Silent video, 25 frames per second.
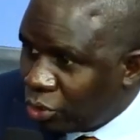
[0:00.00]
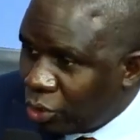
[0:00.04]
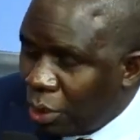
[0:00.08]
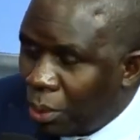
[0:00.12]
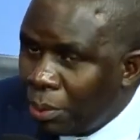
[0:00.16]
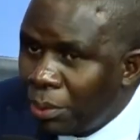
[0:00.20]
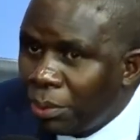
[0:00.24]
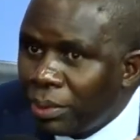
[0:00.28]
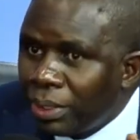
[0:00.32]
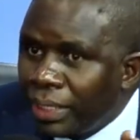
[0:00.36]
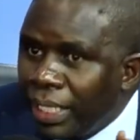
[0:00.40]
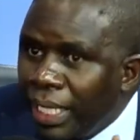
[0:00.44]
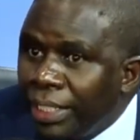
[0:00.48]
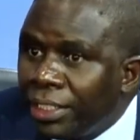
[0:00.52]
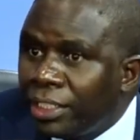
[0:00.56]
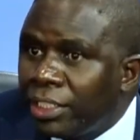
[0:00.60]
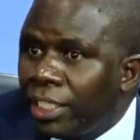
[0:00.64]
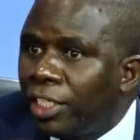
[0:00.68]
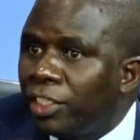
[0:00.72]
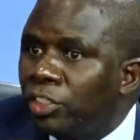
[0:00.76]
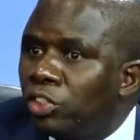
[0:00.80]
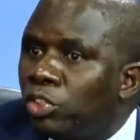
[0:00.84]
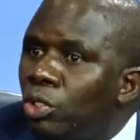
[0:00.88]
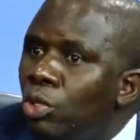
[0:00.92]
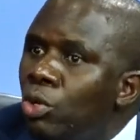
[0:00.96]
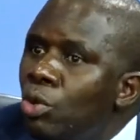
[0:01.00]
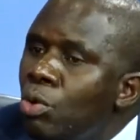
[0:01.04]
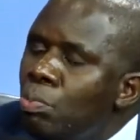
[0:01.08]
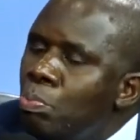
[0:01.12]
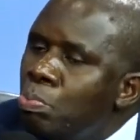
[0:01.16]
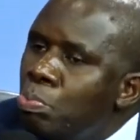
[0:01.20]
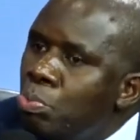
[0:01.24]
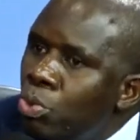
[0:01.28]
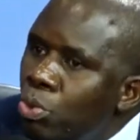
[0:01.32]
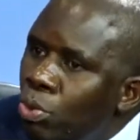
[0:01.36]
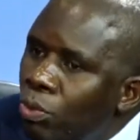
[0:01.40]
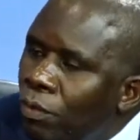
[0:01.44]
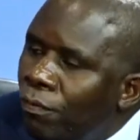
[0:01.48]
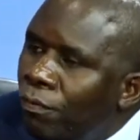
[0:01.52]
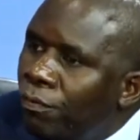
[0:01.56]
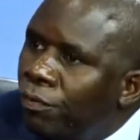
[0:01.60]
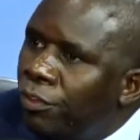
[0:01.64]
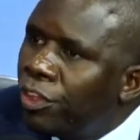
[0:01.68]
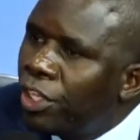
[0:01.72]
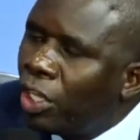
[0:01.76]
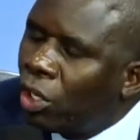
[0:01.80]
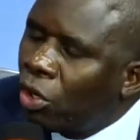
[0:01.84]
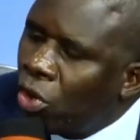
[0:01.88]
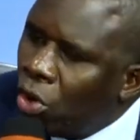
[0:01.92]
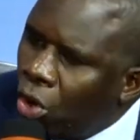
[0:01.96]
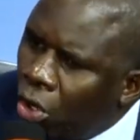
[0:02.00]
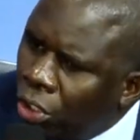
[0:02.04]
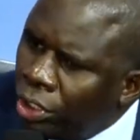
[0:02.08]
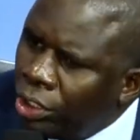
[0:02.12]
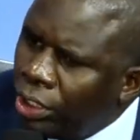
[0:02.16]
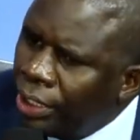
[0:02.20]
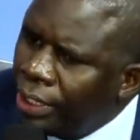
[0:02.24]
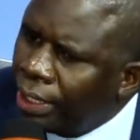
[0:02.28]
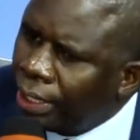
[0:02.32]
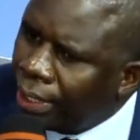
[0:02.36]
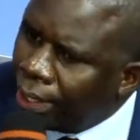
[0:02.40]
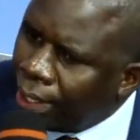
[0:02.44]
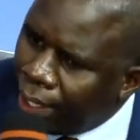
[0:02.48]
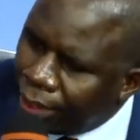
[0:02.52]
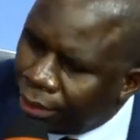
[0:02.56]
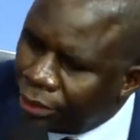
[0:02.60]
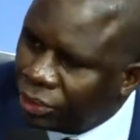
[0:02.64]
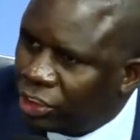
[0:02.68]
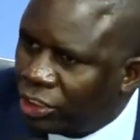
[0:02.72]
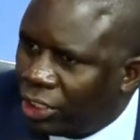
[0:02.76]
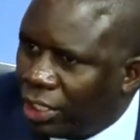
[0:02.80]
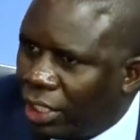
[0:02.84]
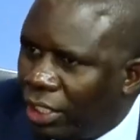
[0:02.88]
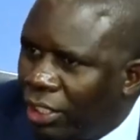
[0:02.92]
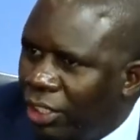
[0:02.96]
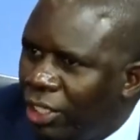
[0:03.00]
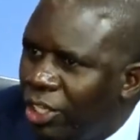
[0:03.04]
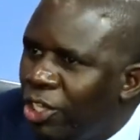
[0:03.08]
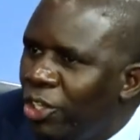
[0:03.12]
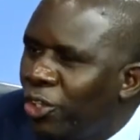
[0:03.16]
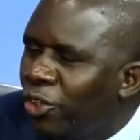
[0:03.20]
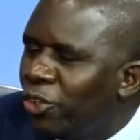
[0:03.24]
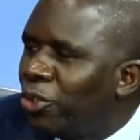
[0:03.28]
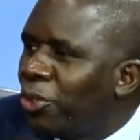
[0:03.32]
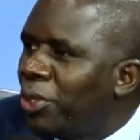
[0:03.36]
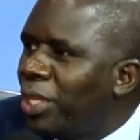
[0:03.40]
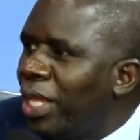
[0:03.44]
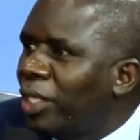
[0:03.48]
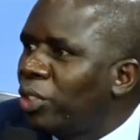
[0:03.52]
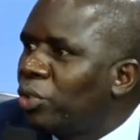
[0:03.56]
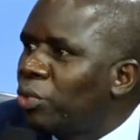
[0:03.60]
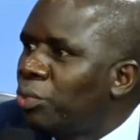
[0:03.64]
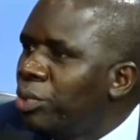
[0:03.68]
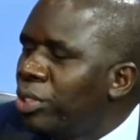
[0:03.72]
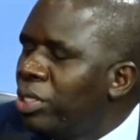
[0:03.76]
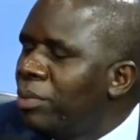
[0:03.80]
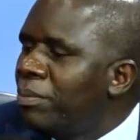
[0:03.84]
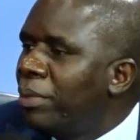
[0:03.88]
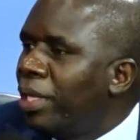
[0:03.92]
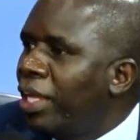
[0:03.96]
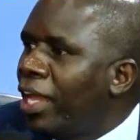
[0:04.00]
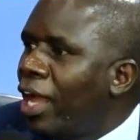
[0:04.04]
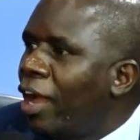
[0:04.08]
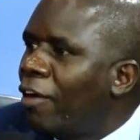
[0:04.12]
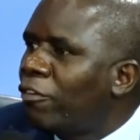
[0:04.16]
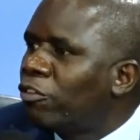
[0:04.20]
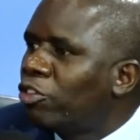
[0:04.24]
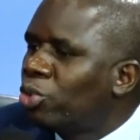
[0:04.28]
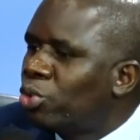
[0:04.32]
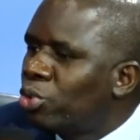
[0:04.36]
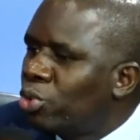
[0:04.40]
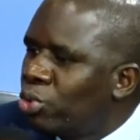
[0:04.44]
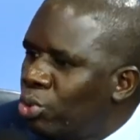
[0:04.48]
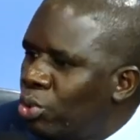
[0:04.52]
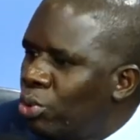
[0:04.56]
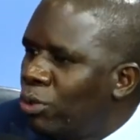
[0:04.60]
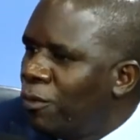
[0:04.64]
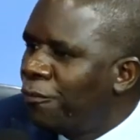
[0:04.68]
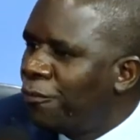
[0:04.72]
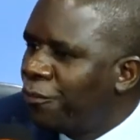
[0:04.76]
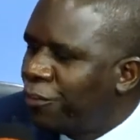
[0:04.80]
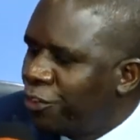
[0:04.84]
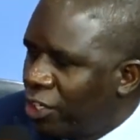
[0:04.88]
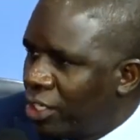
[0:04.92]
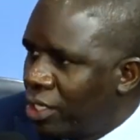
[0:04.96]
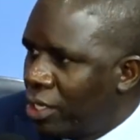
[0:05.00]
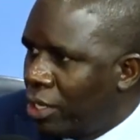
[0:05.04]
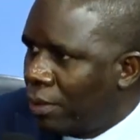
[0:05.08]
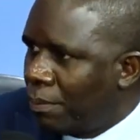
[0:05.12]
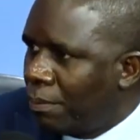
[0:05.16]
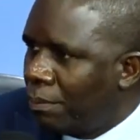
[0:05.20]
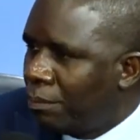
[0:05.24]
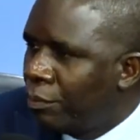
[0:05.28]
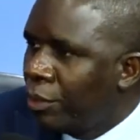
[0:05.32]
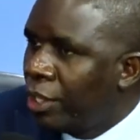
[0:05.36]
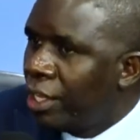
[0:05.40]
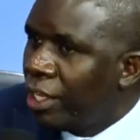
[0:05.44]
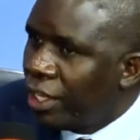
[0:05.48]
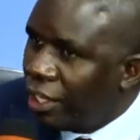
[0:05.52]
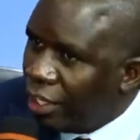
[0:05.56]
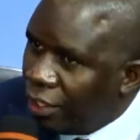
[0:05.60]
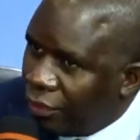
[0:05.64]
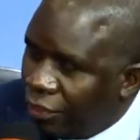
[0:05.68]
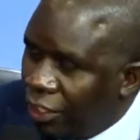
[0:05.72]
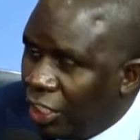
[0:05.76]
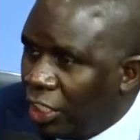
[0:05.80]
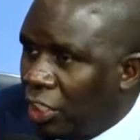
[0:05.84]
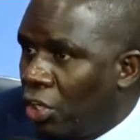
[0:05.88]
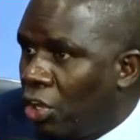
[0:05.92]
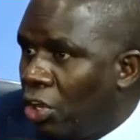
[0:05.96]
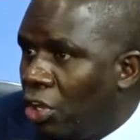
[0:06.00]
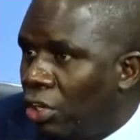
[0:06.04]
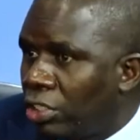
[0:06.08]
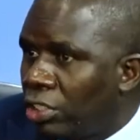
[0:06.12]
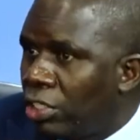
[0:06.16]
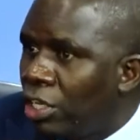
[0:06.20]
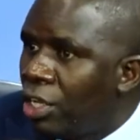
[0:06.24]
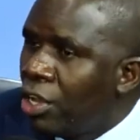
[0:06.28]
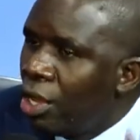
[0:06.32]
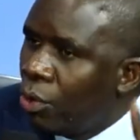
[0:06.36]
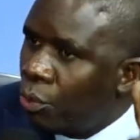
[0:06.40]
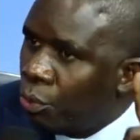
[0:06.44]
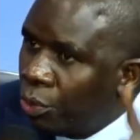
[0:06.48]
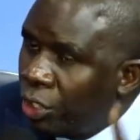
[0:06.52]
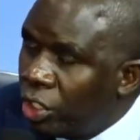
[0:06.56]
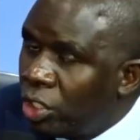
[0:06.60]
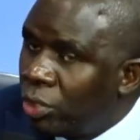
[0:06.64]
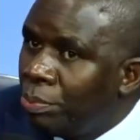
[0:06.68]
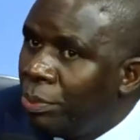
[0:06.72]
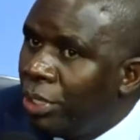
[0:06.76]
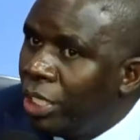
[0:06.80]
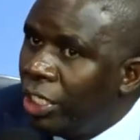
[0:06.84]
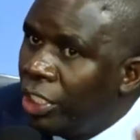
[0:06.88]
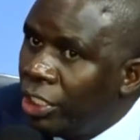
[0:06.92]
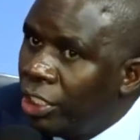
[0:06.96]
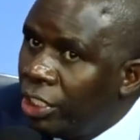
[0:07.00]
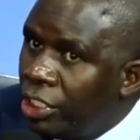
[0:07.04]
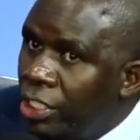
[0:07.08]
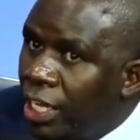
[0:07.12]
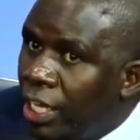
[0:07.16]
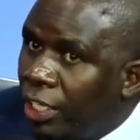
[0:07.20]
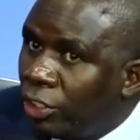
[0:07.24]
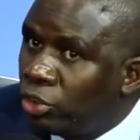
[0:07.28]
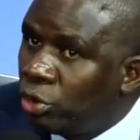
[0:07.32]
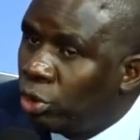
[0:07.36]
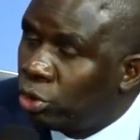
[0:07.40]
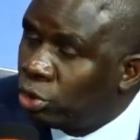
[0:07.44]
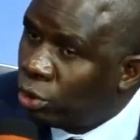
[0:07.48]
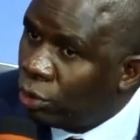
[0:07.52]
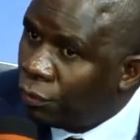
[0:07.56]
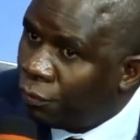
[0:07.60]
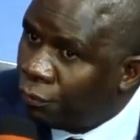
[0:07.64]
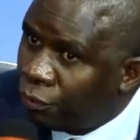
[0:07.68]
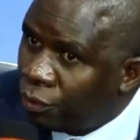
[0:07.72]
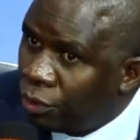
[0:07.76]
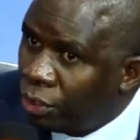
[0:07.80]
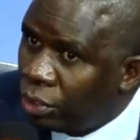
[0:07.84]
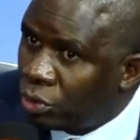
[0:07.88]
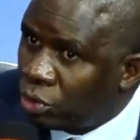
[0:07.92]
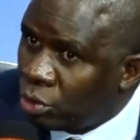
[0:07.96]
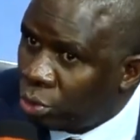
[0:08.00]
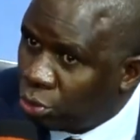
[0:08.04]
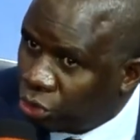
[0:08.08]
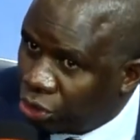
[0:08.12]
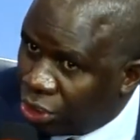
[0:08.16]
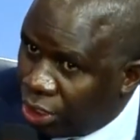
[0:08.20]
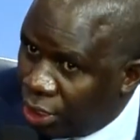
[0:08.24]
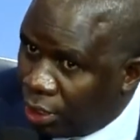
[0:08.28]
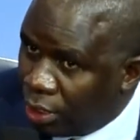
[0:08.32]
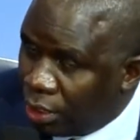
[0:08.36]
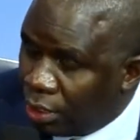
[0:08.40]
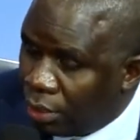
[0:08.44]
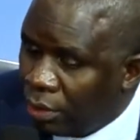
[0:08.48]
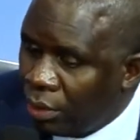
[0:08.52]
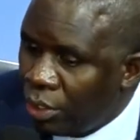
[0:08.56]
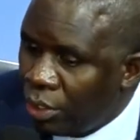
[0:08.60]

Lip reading: So let us move the godly counsel so that we may have true freedom in the Lord, which may lead us also to sin.